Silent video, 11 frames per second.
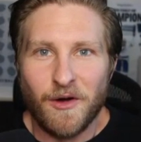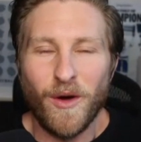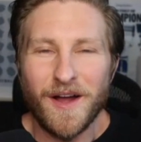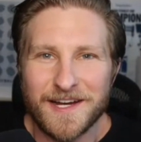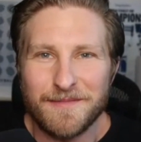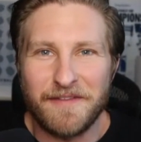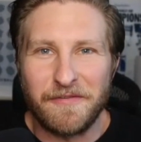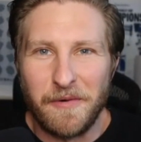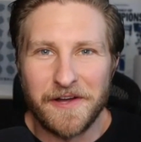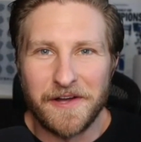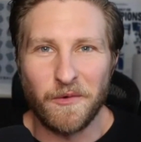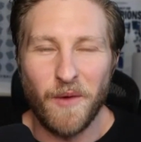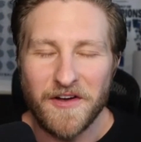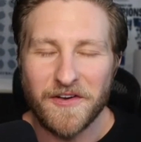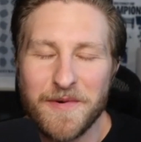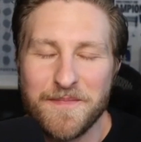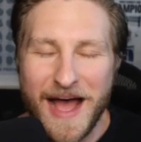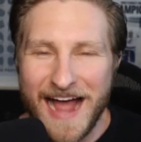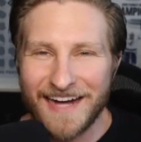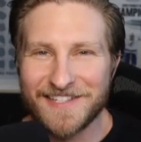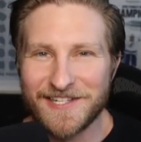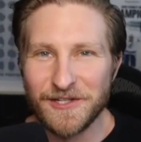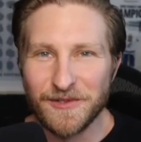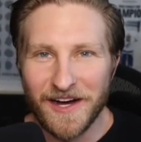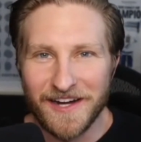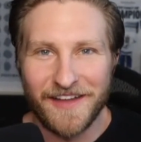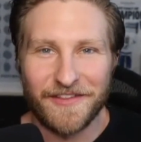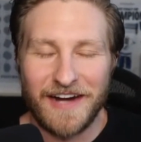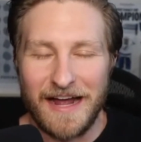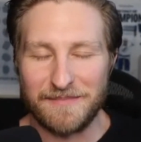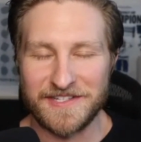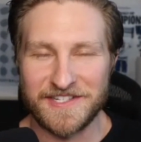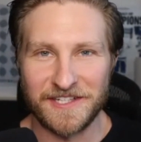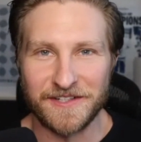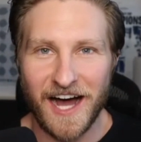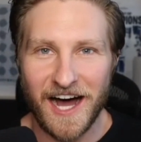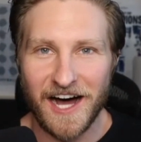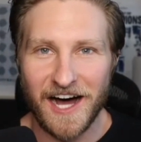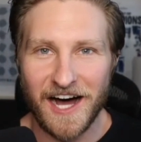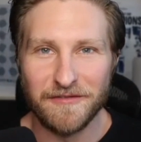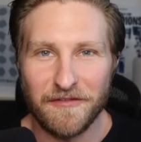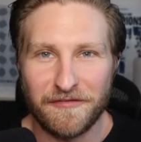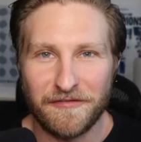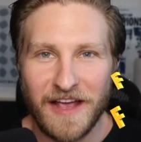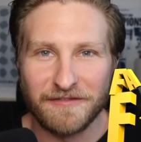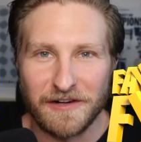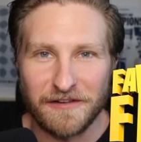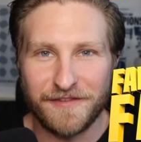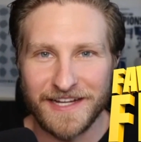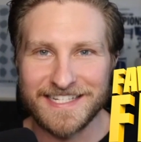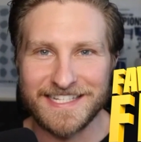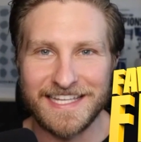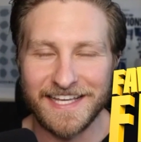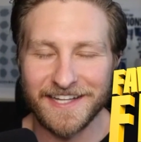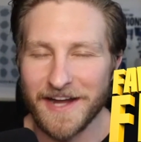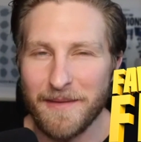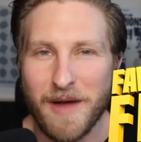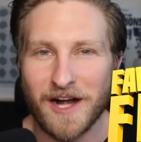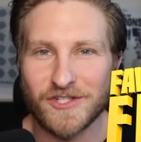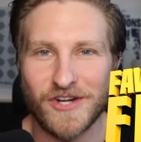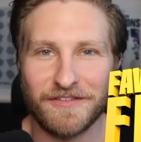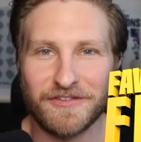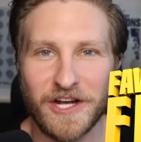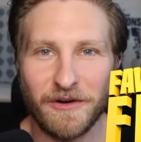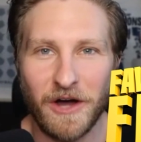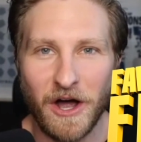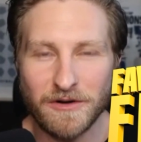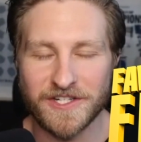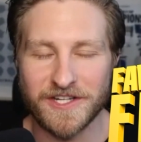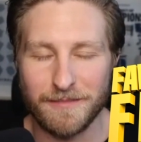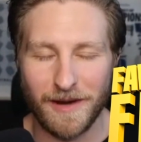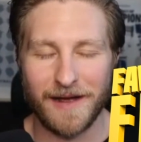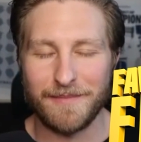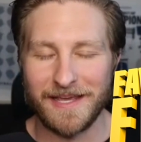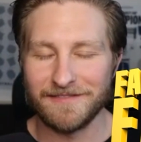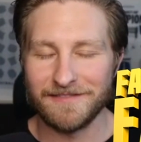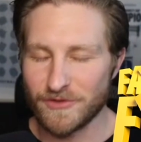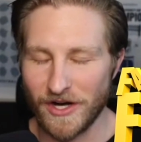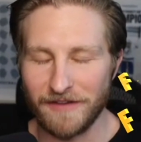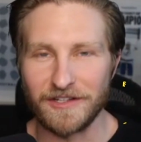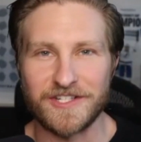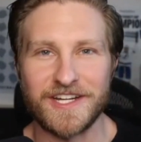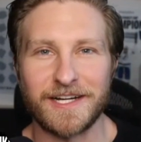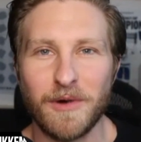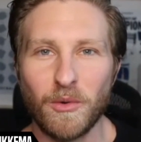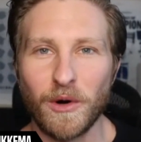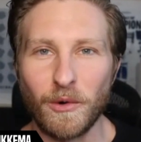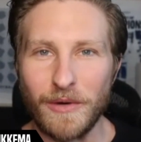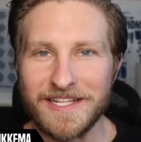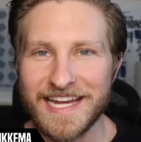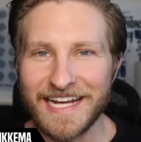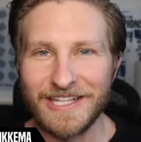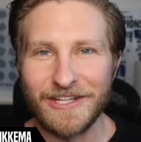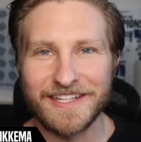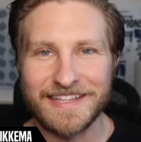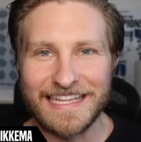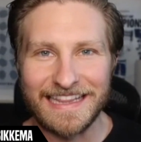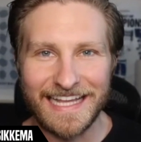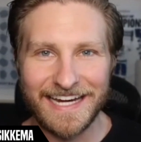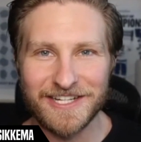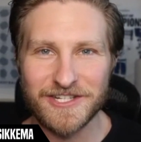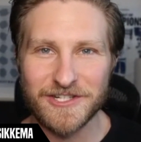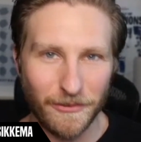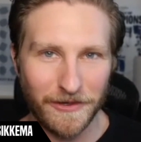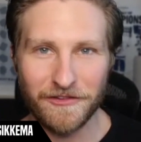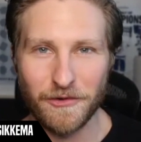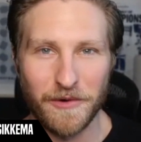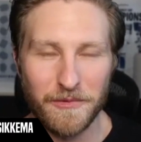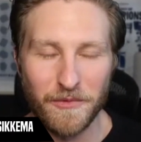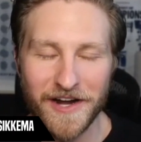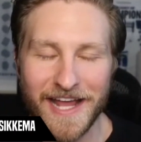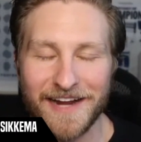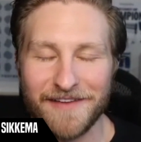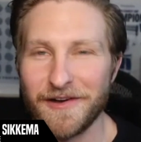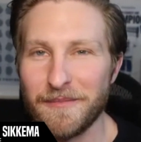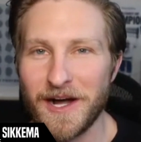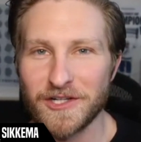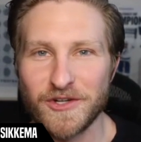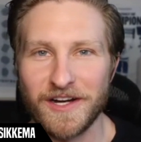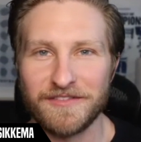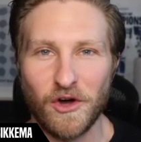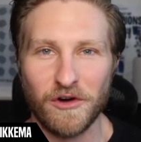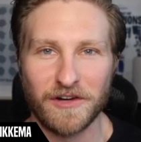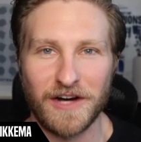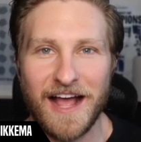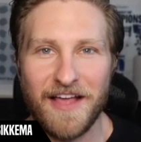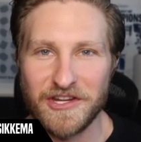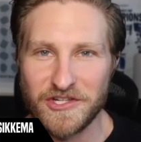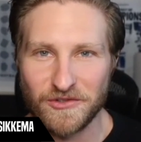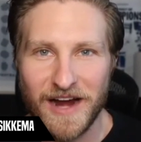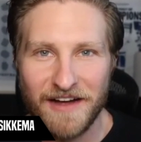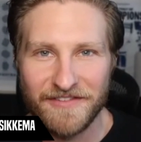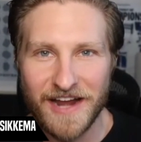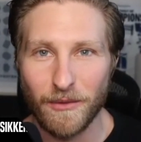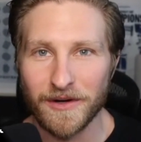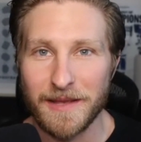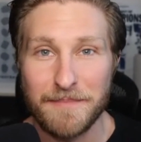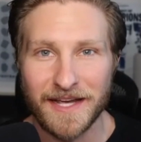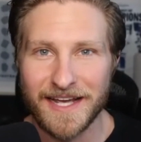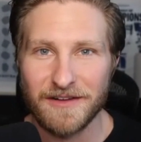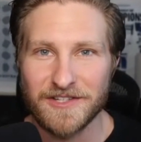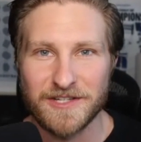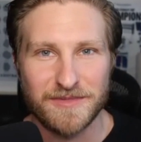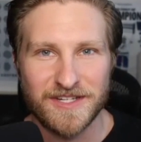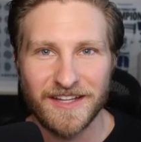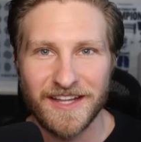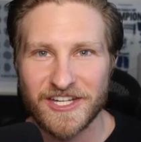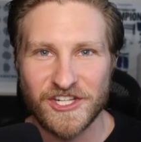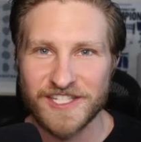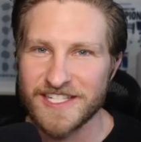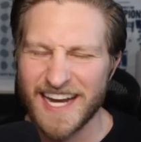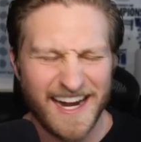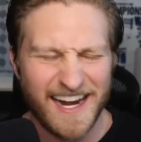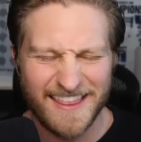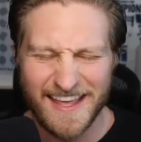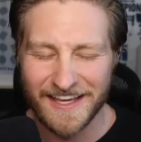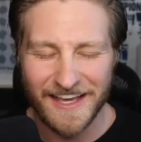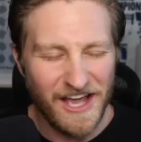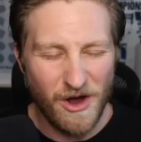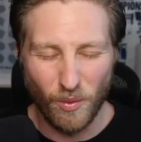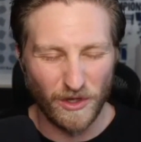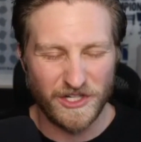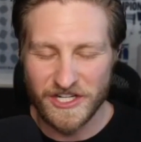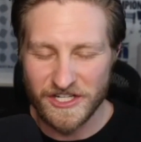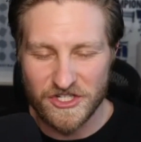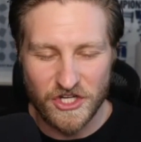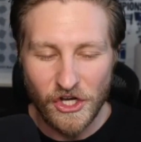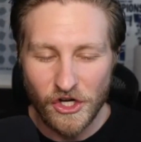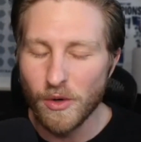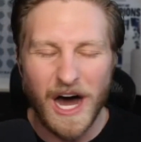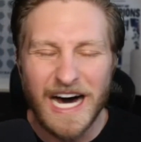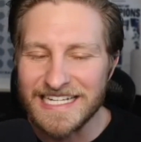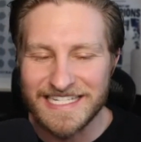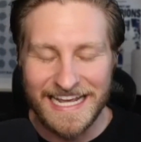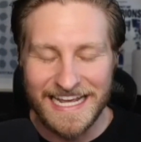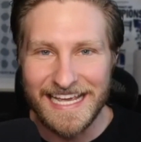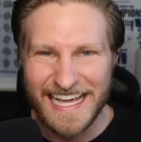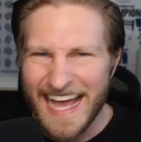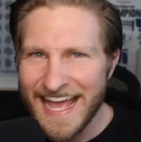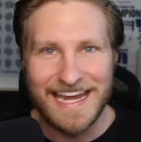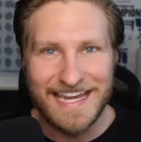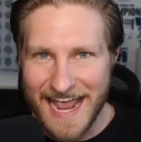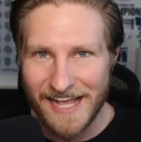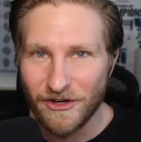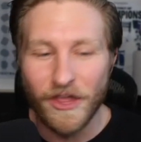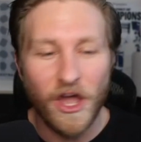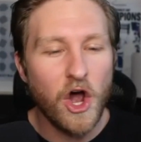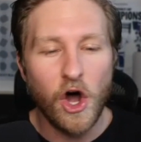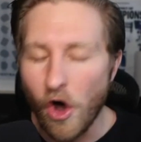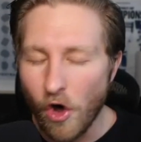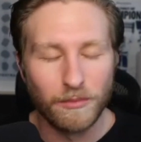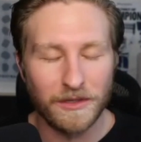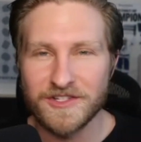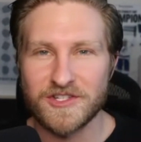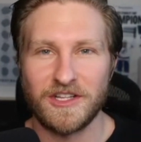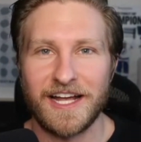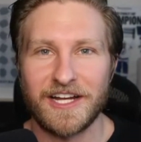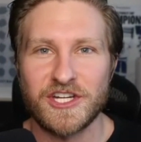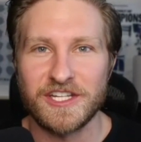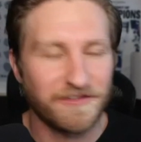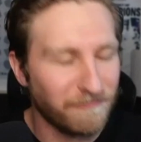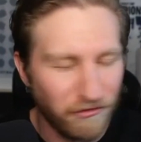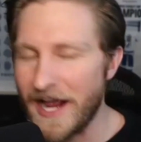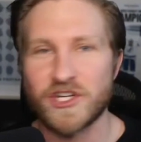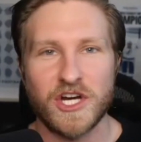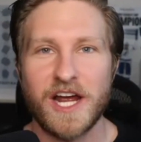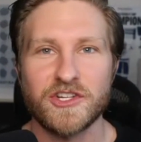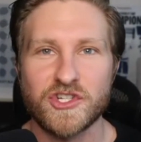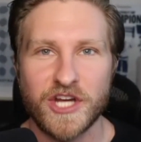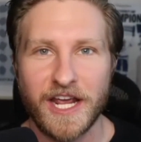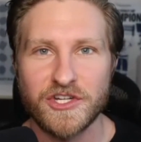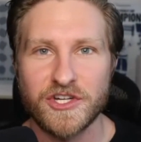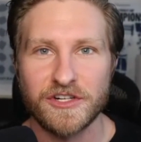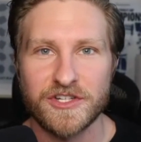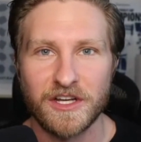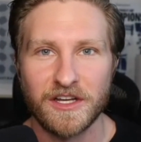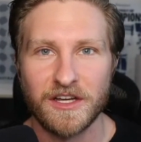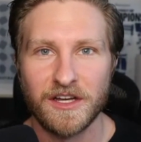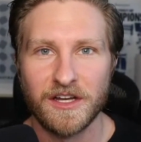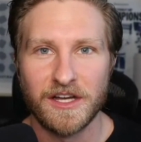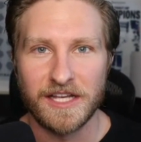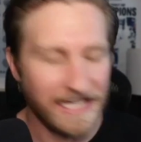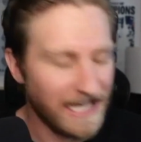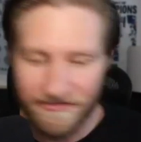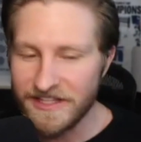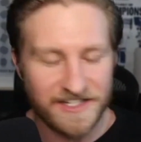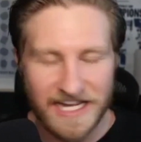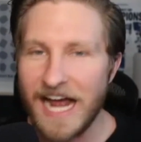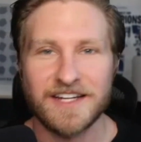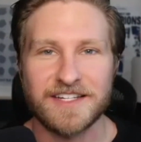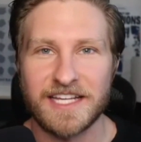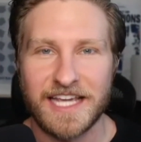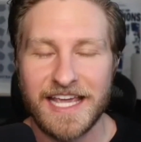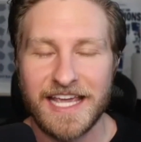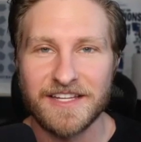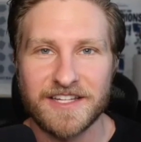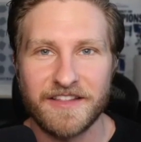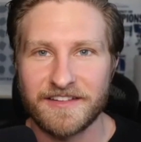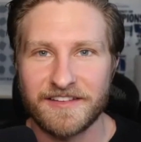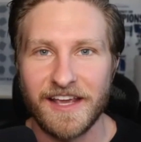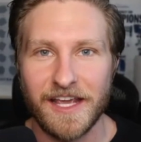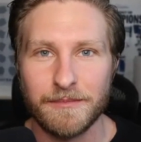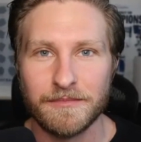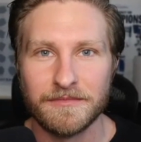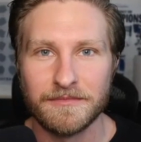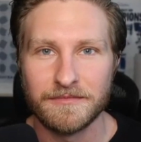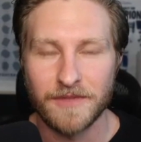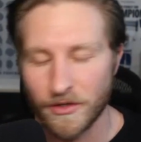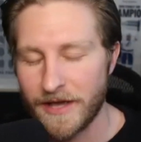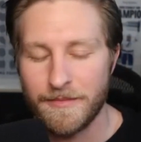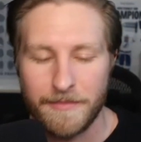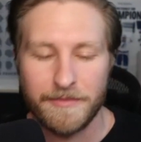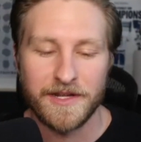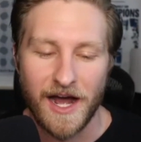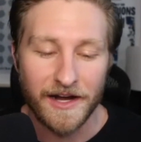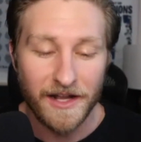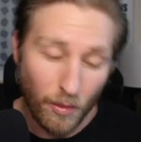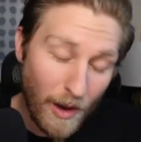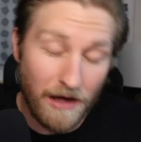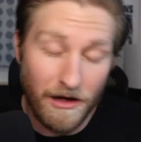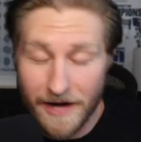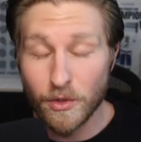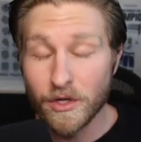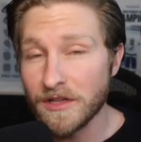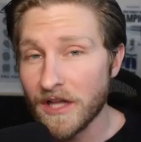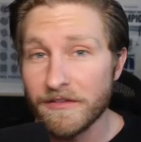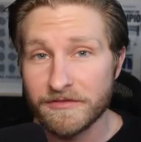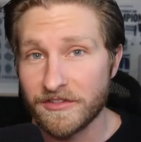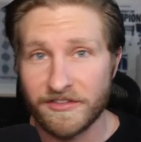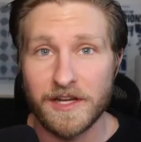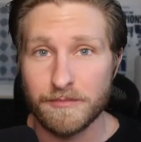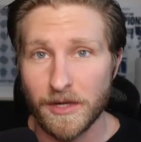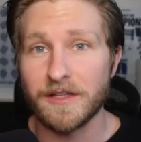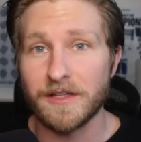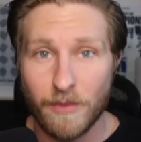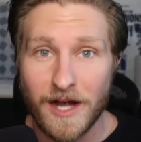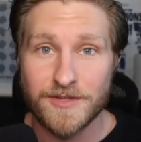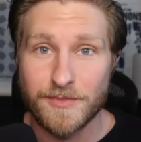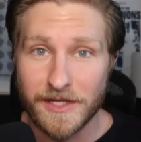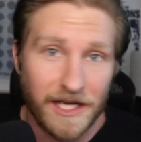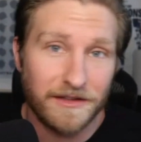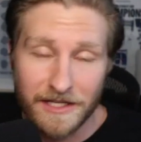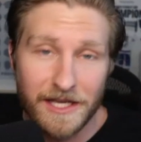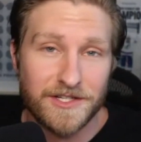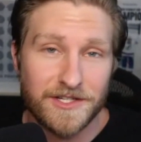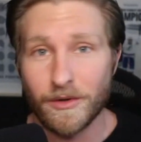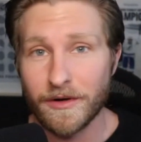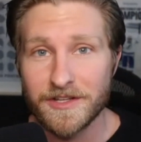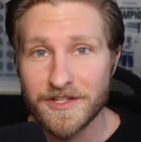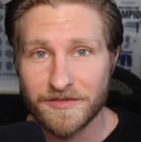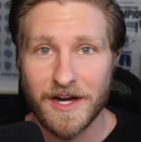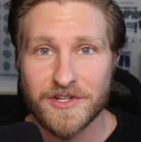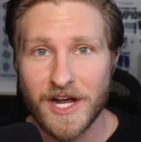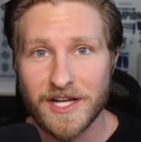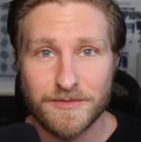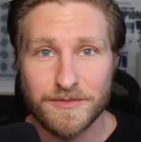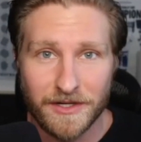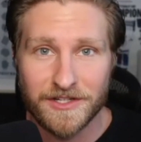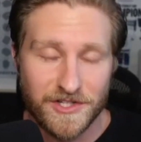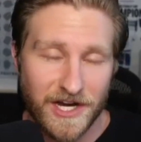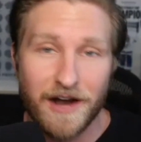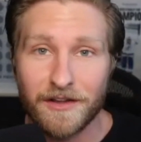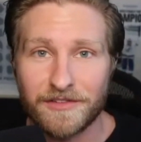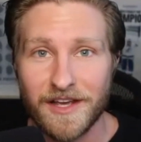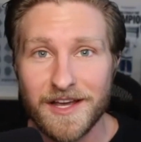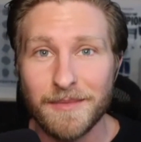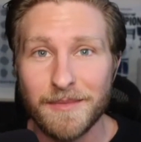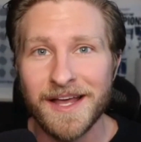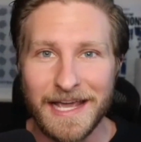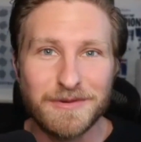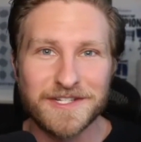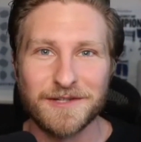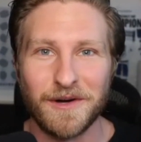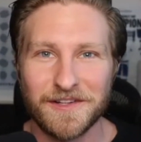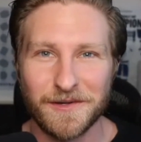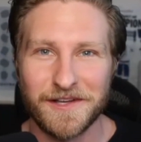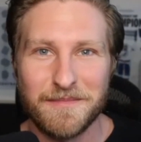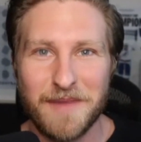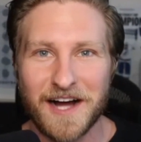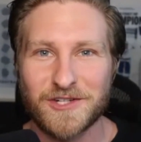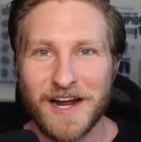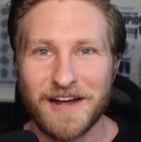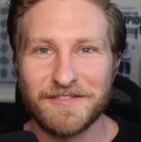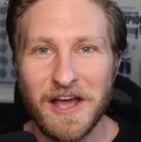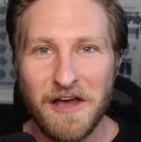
What's up, everyone? Welcome back to another episode of Favorite Fits, the Internet Mock Draft Show hosted by me, Trevor Sikkema, where we take a look at the latest 2021 NFL mock draft over at the Draft Network and pick out some selections that I think were just to a T nailed home run selections, franchise changers. Give these guys the keys to the team, Okay, maybe not. Well, I would love to see Brentley Weissman get the keys to one of these franchises because shout out to him. He was the one doing the mock draft